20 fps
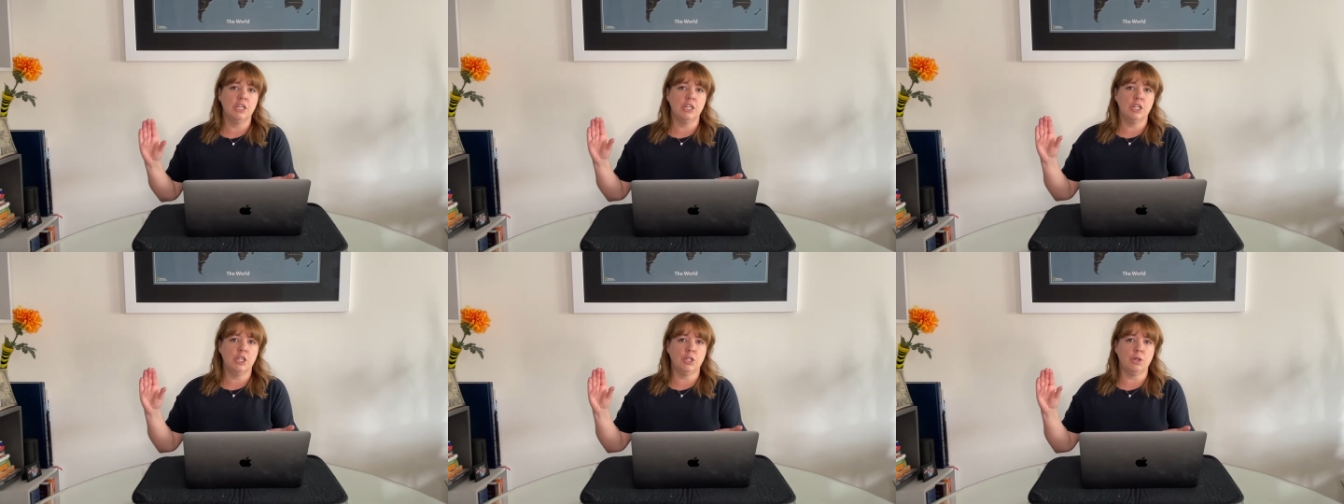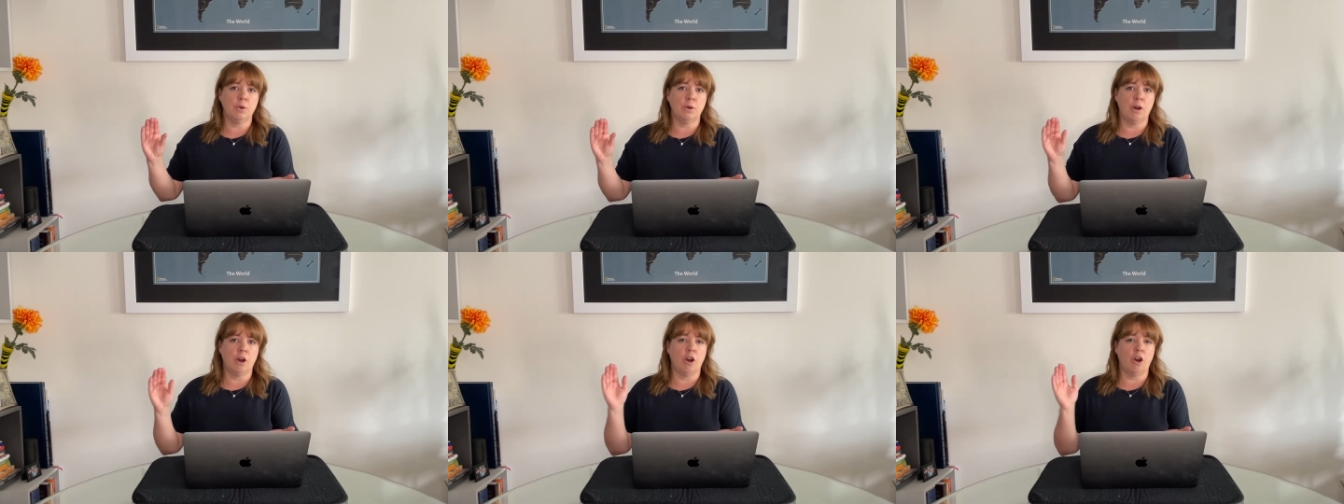
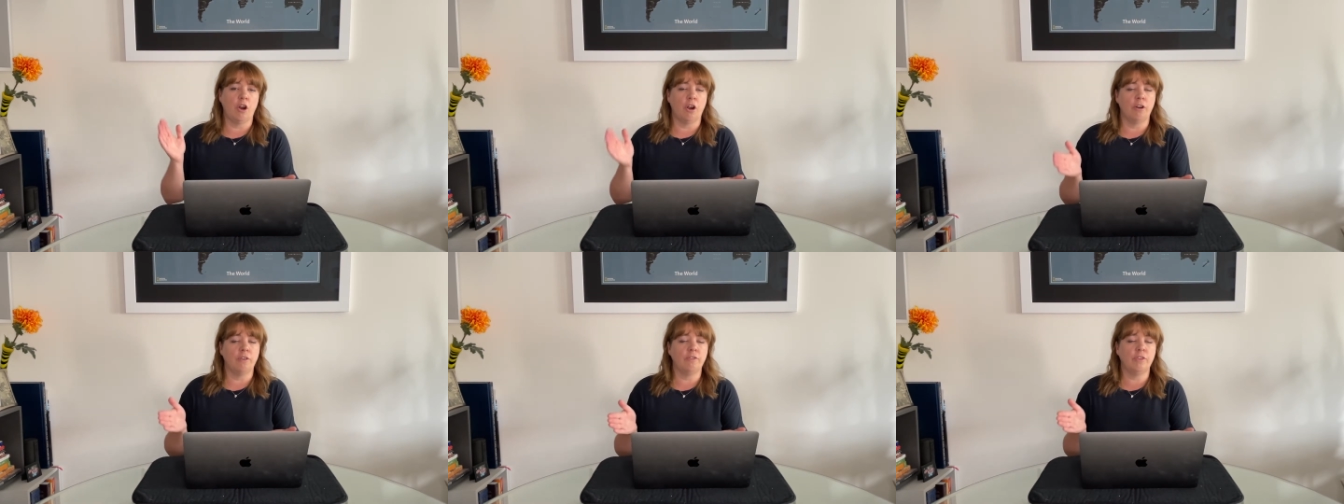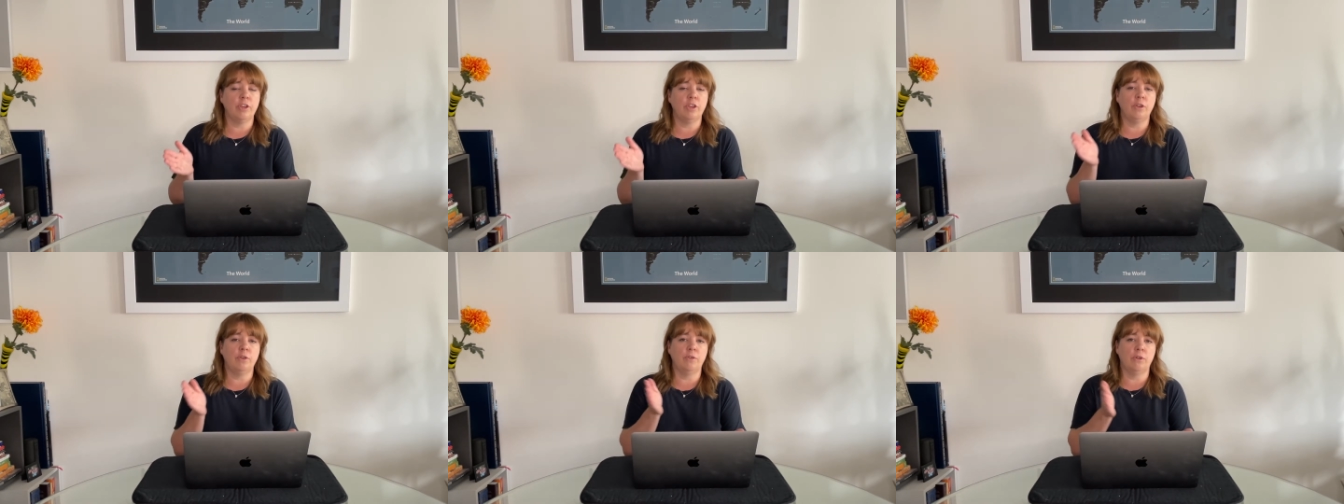So an
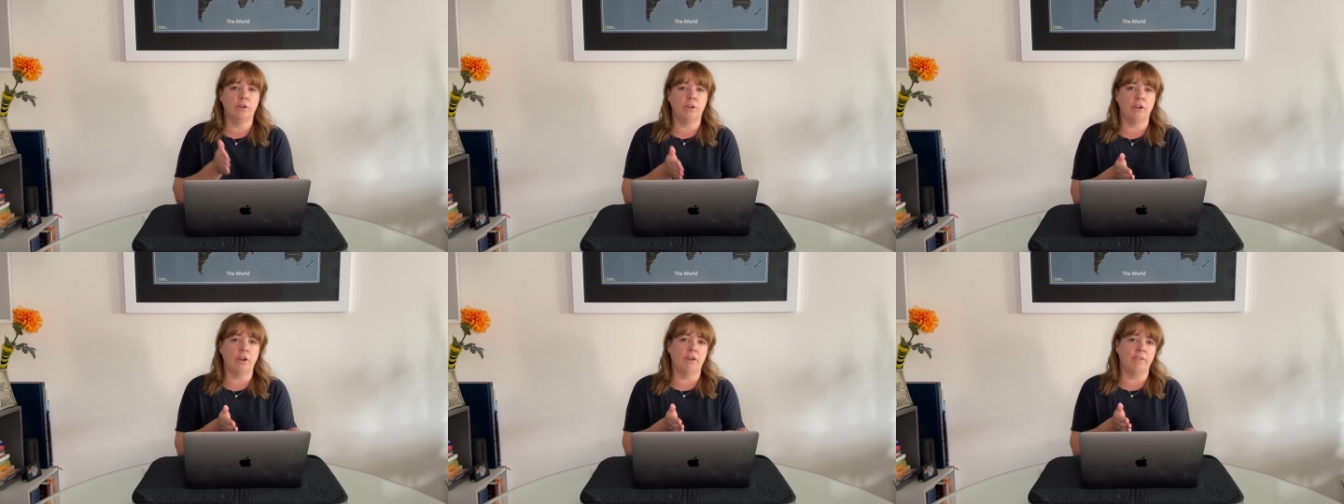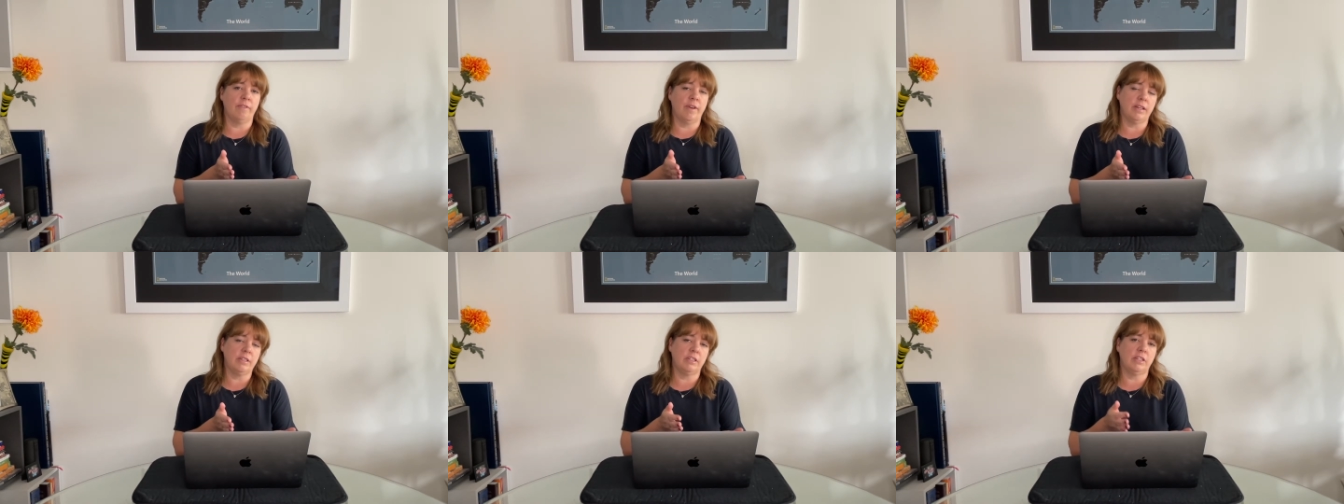RFQ or an
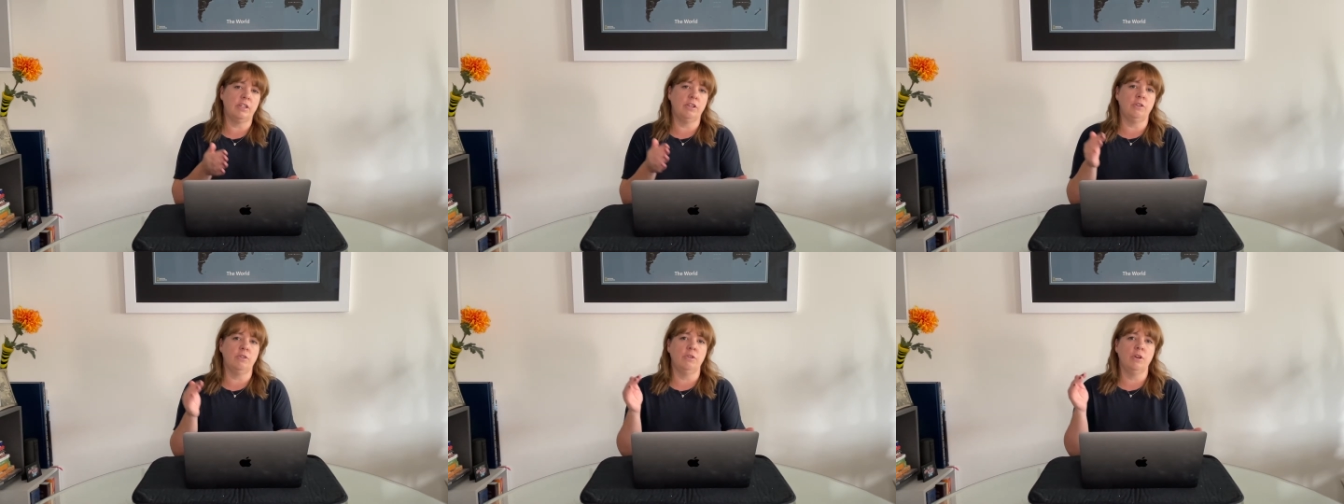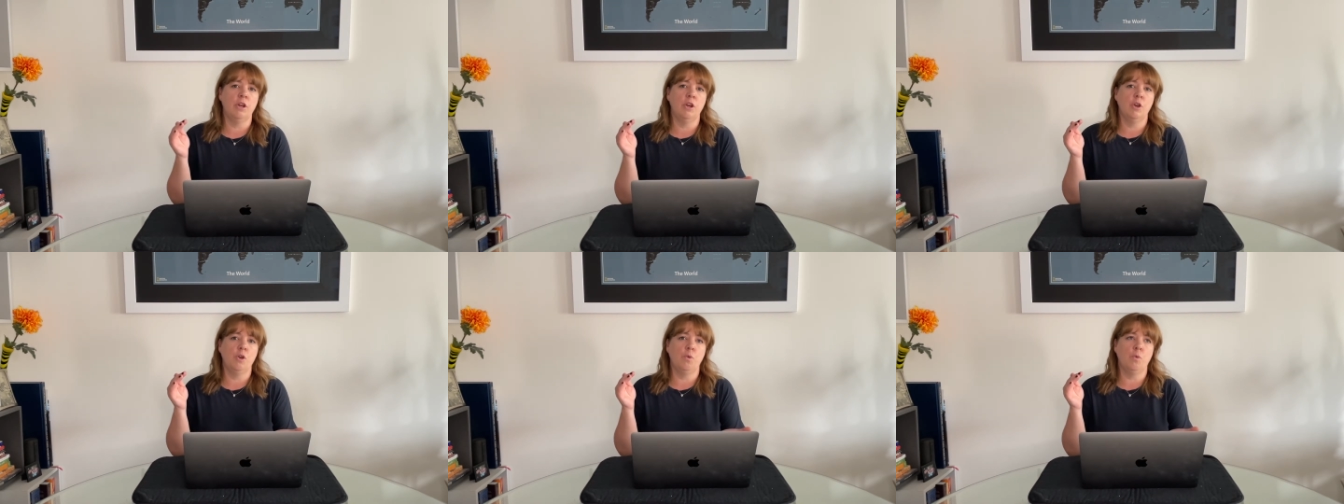RFSQ
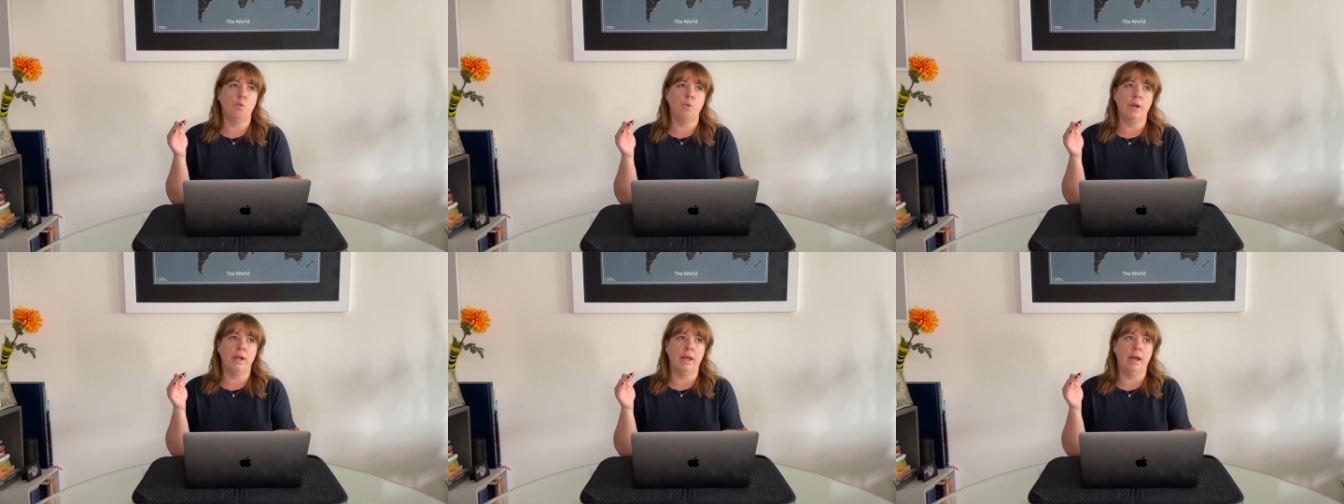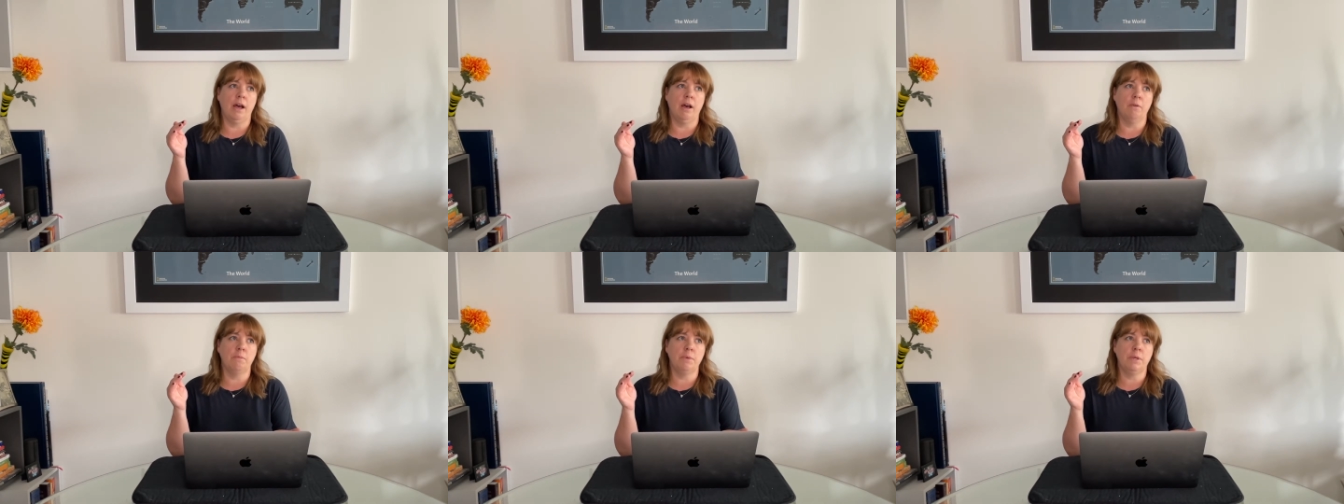would
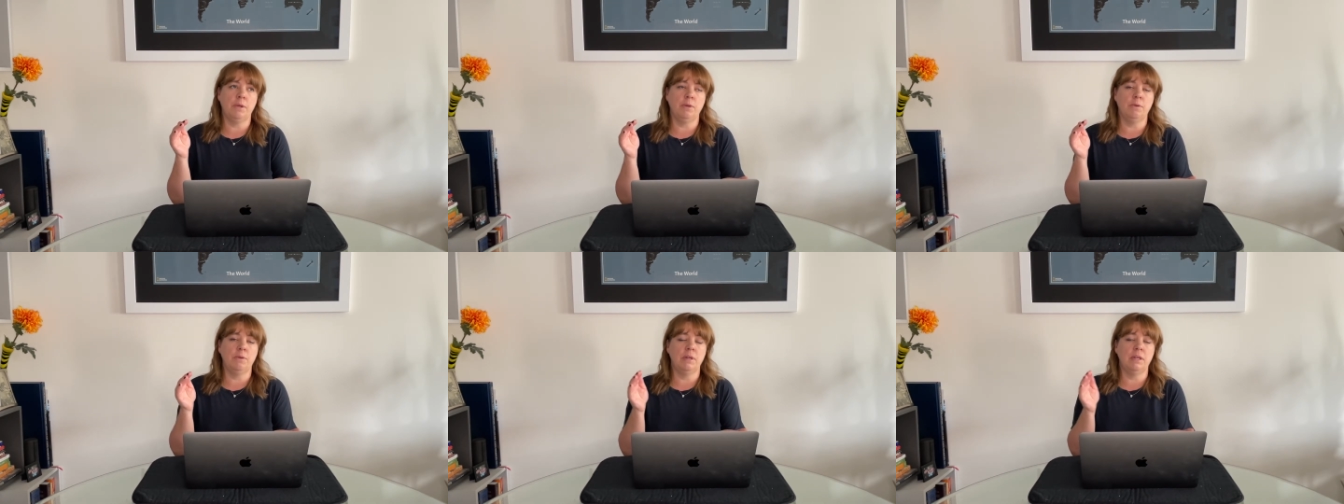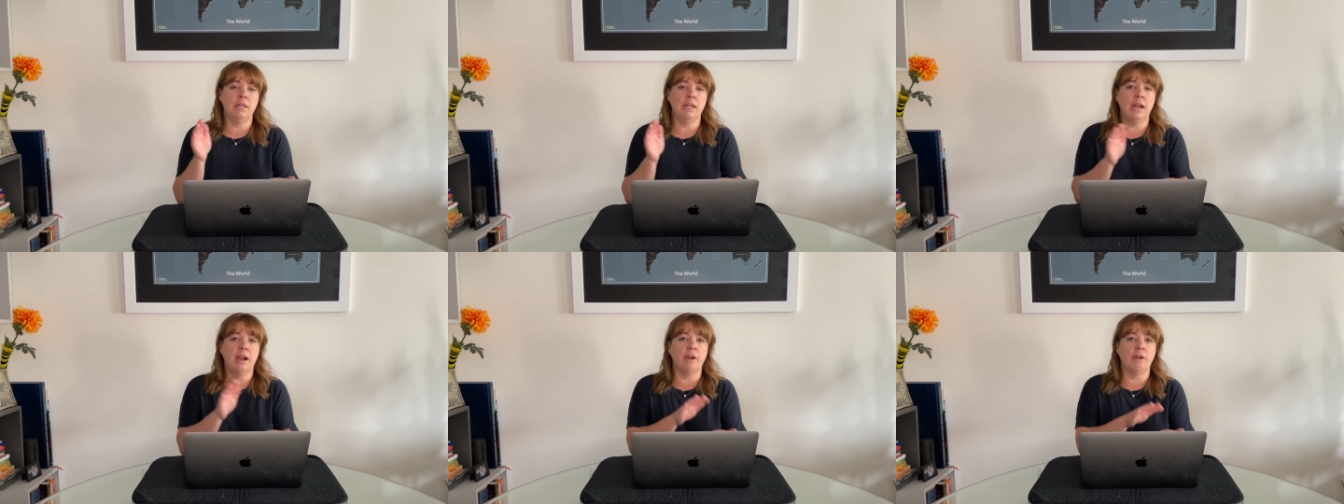help you
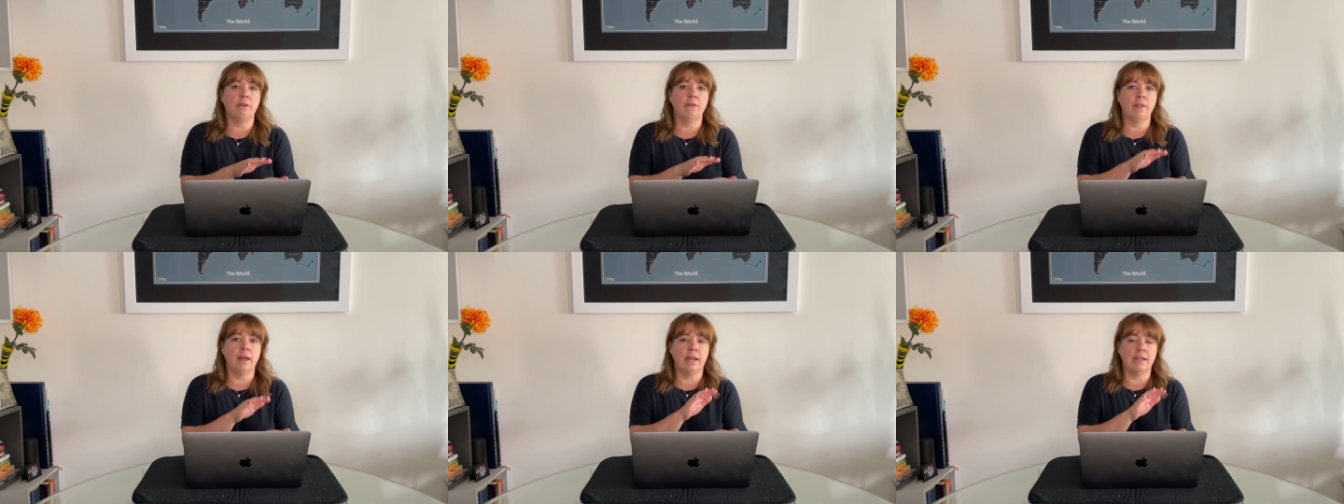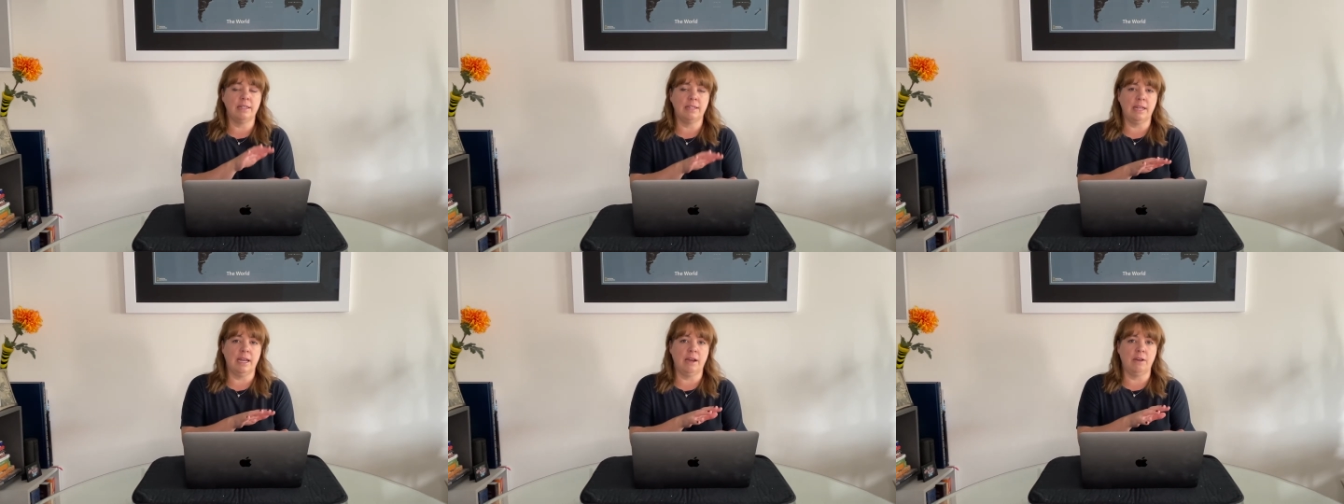narrow
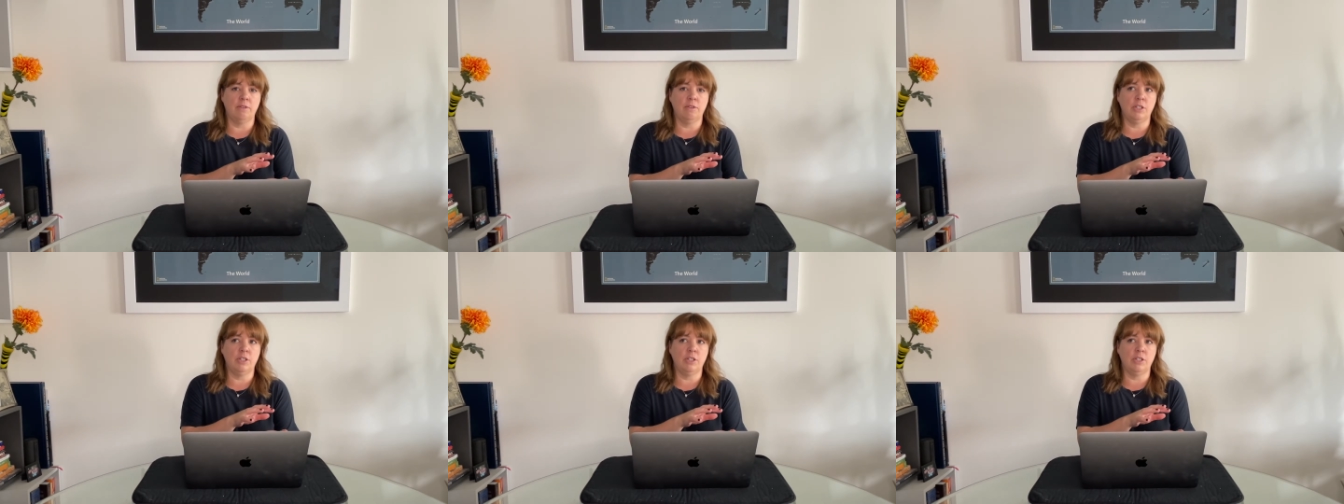that down